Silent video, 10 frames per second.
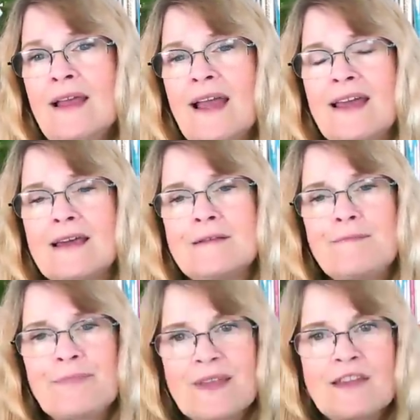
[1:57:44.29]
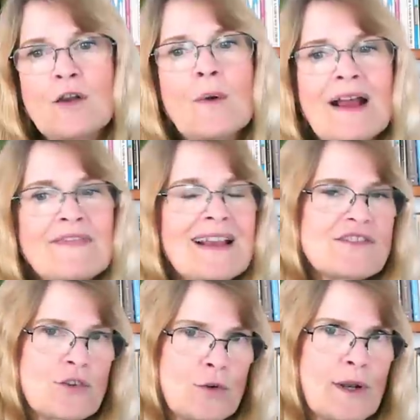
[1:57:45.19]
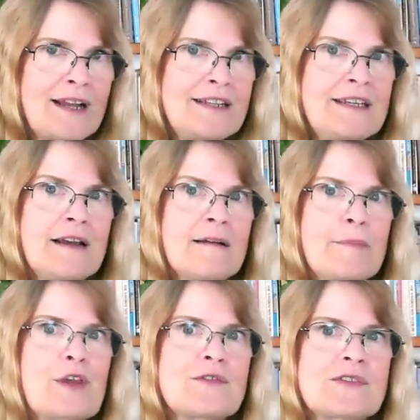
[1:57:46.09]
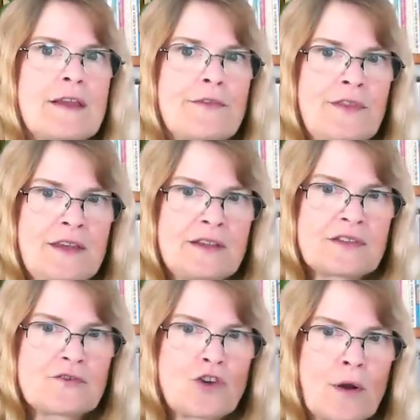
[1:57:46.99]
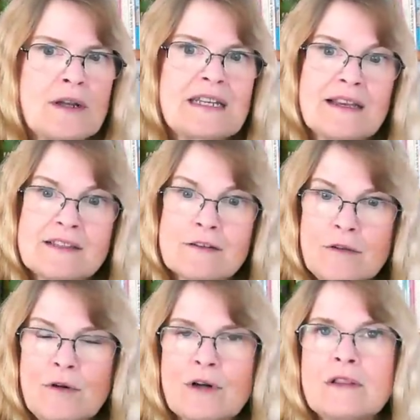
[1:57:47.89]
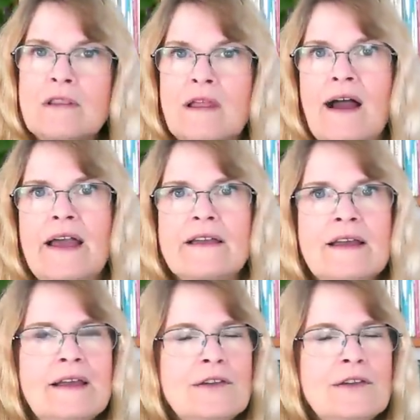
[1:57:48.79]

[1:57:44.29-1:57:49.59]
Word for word: and you know and that's a good idea because this chart does look like